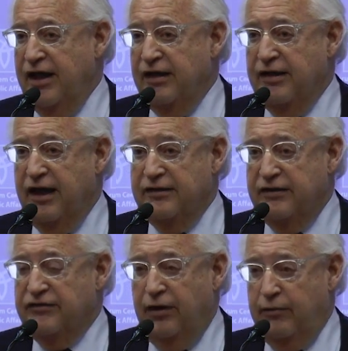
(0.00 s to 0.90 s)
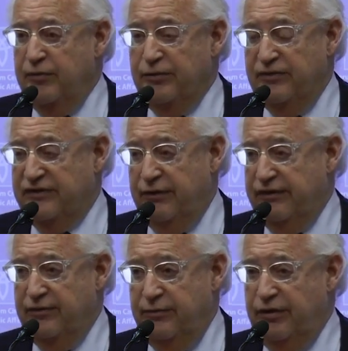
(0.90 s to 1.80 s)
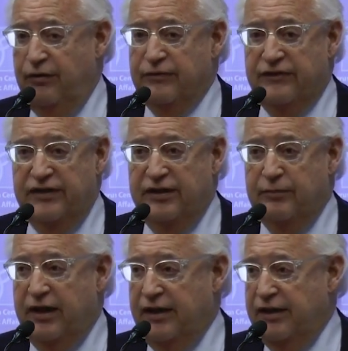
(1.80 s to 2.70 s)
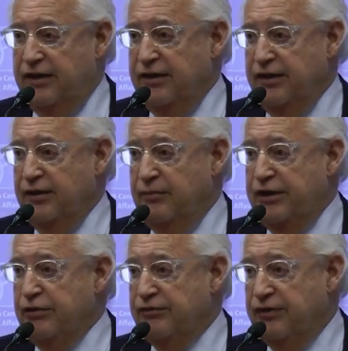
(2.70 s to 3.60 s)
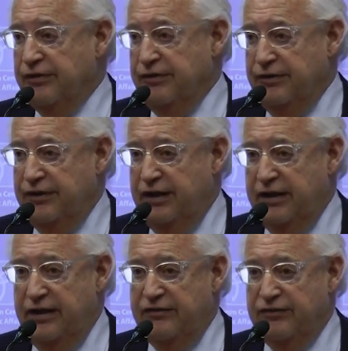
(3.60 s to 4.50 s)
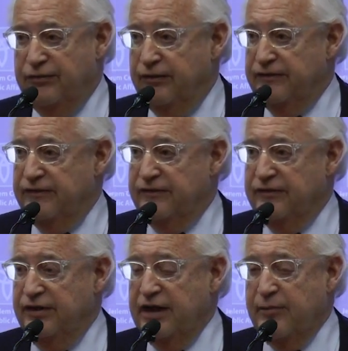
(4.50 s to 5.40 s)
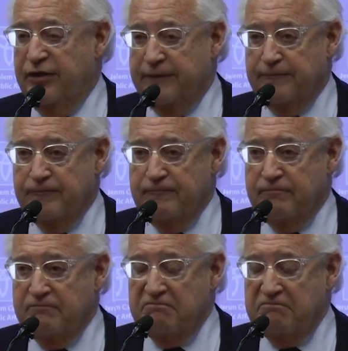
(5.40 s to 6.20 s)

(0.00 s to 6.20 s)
and that disarmament was going to be overseen by UNIFIL, the United Nations forces in Lebanon.